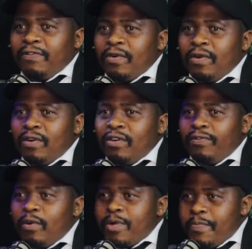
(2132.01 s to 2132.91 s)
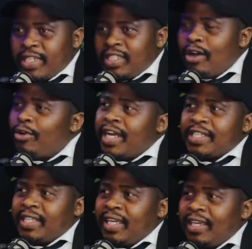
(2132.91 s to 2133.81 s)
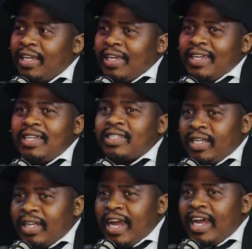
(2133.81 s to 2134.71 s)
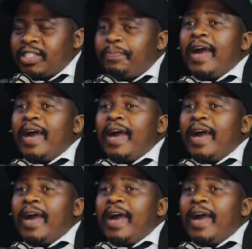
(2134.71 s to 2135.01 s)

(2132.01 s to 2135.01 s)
for, for property owners there, it's really hard.